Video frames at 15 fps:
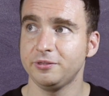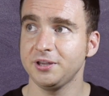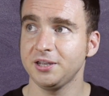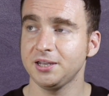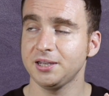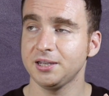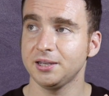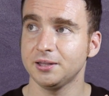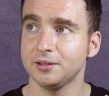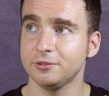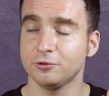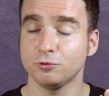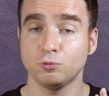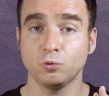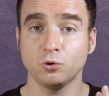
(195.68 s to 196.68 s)

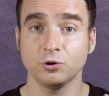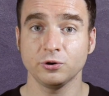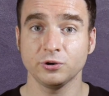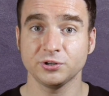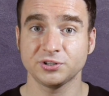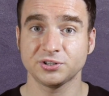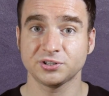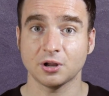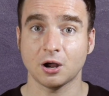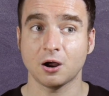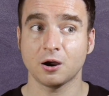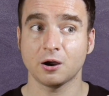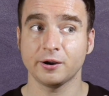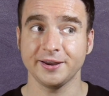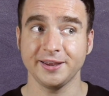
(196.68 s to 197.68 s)
the words
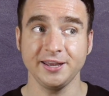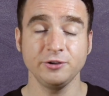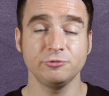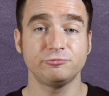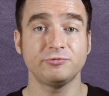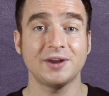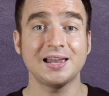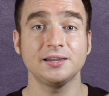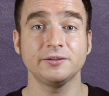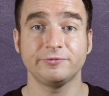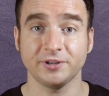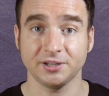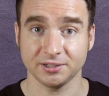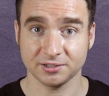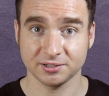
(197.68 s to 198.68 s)
are
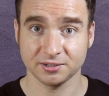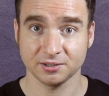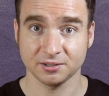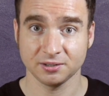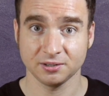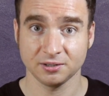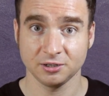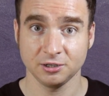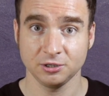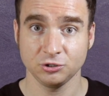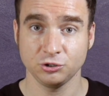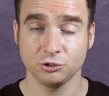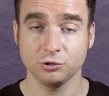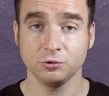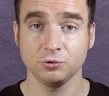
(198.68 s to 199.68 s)
irrelevant
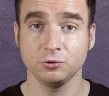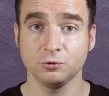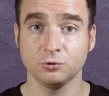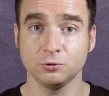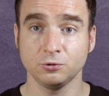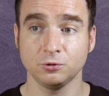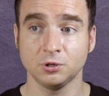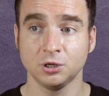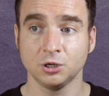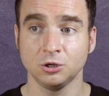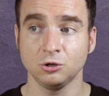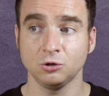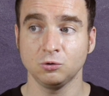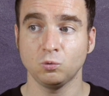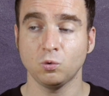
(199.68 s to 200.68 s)
to
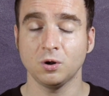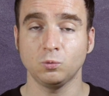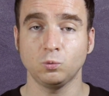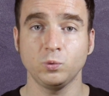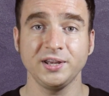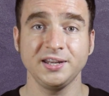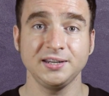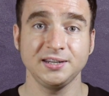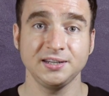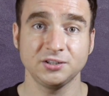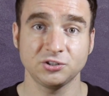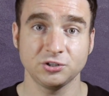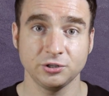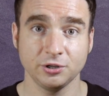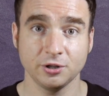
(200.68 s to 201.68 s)
what we
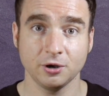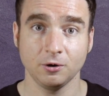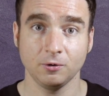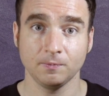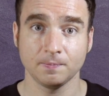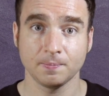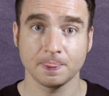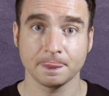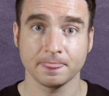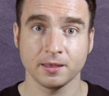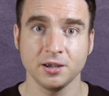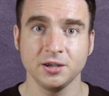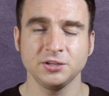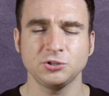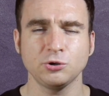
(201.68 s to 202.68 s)
need to know.
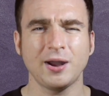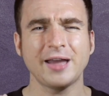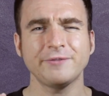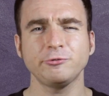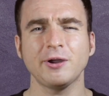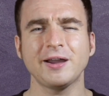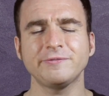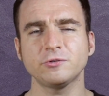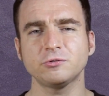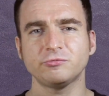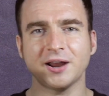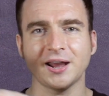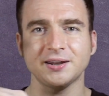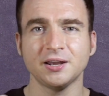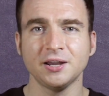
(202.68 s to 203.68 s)
So have you
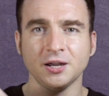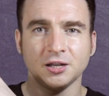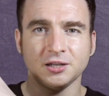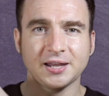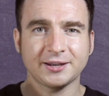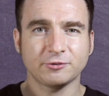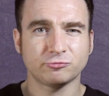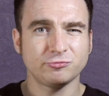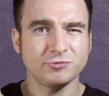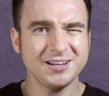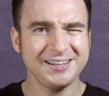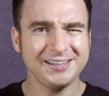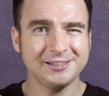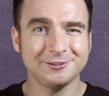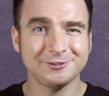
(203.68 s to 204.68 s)
ever read like
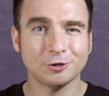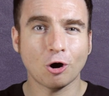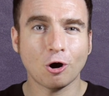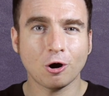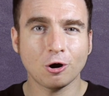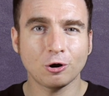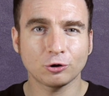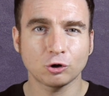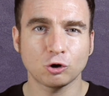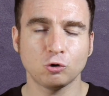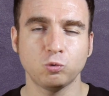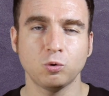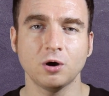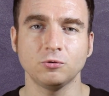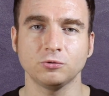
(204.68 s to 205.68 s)
really long
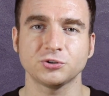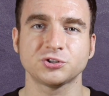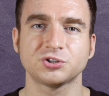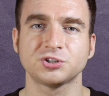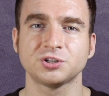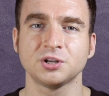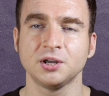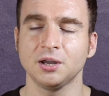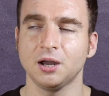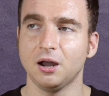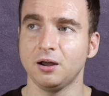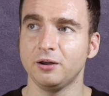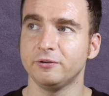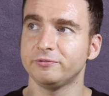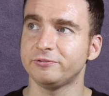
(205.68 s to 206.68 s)
quotes
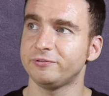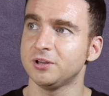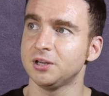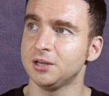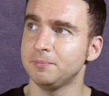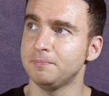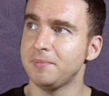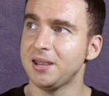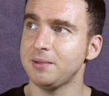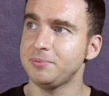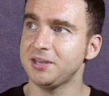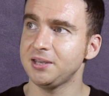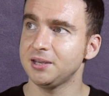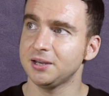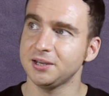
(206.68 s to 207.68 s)
of,
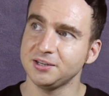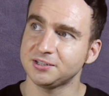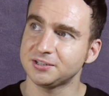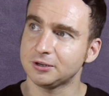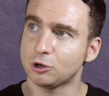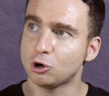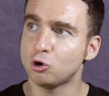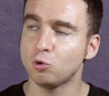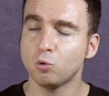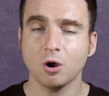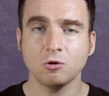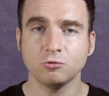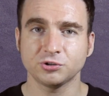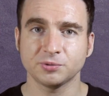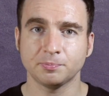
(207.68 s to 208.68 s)
maybe it's a
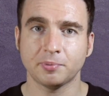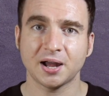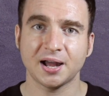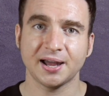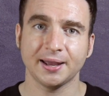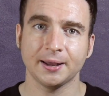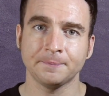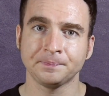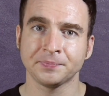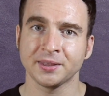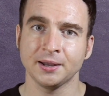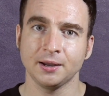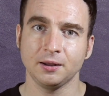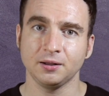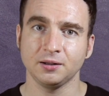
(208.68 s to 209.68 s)
quote by
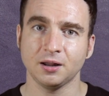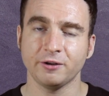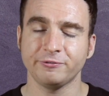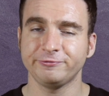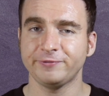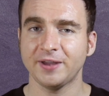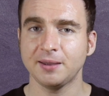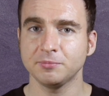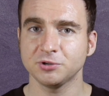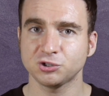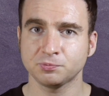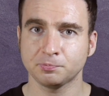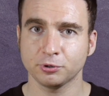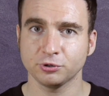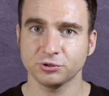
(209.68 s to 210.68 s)
a
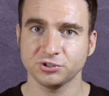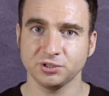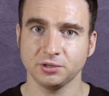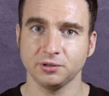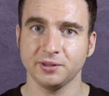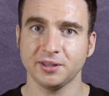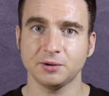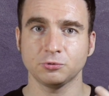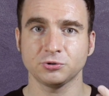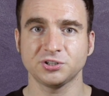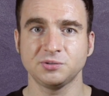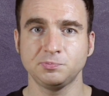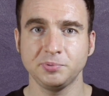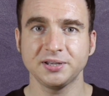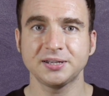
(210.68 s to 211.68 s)
famous person, they
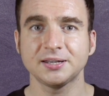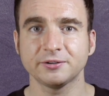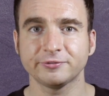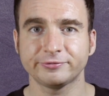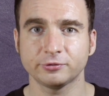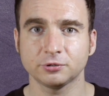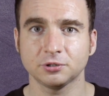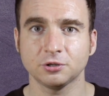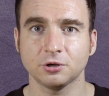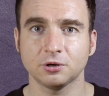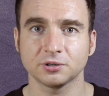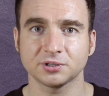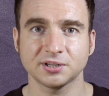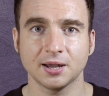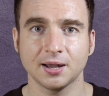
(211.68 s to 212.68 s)
were speaking for a
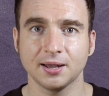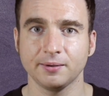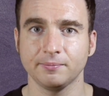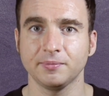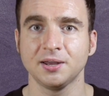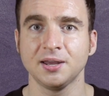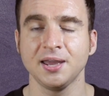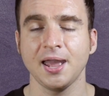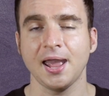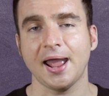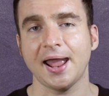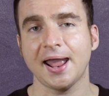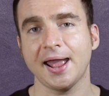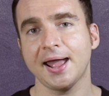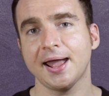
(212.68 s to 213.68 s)
long time,
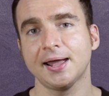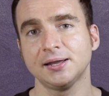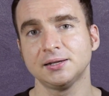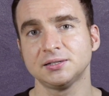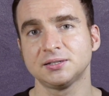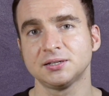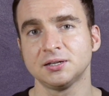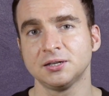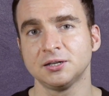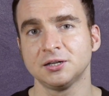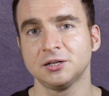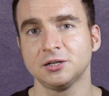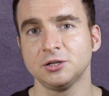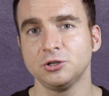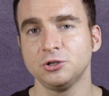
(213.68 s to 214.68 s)
and
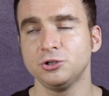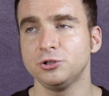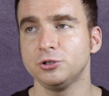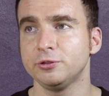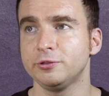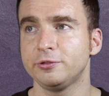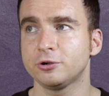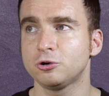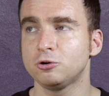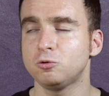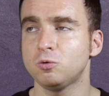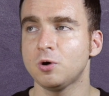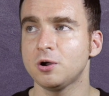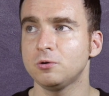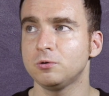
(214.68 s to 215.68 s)
the
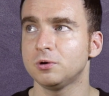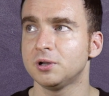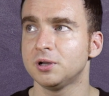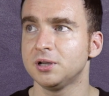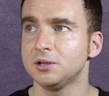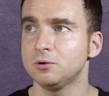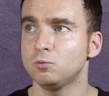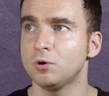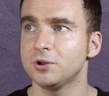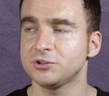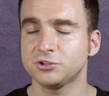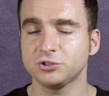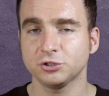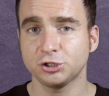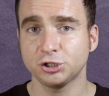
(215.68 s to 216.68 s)
quote
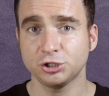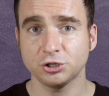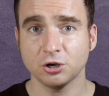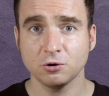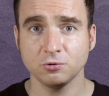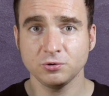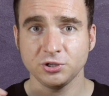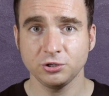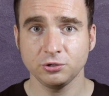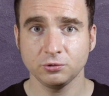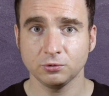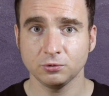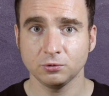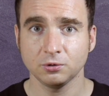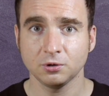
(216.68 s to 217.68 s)
wants to show
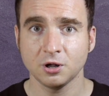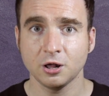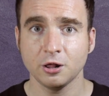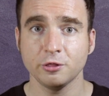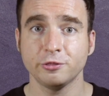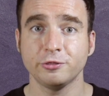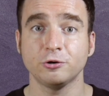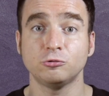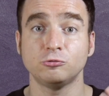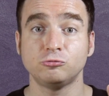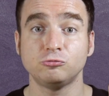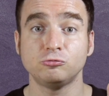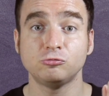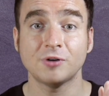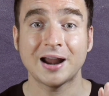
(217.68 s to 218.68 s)
you the
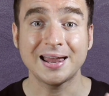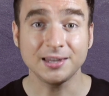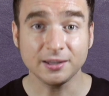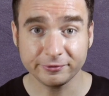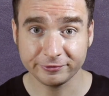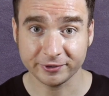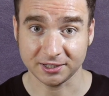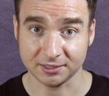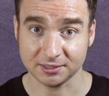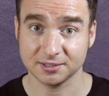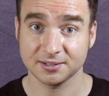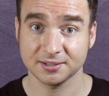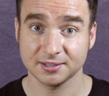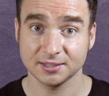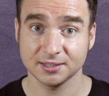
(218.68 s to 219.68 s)

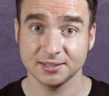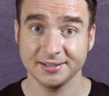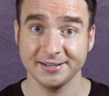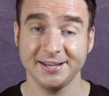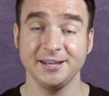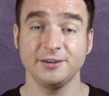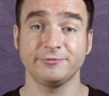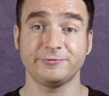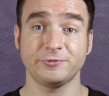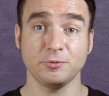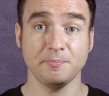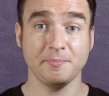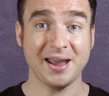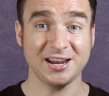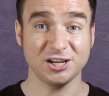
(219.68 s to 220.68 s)
relevant
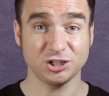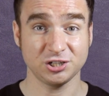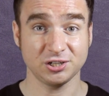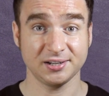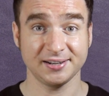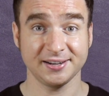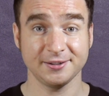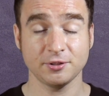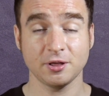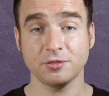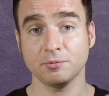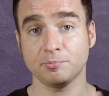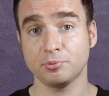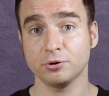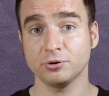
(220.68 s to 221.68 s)
information
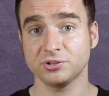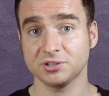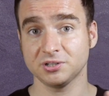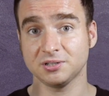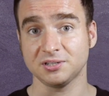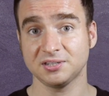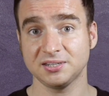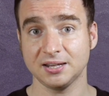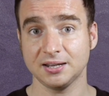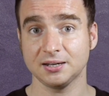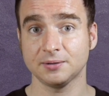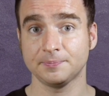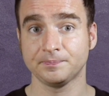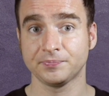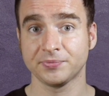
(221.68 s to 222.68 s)
that the person
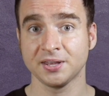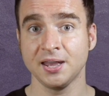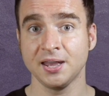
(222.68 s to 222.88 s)
said.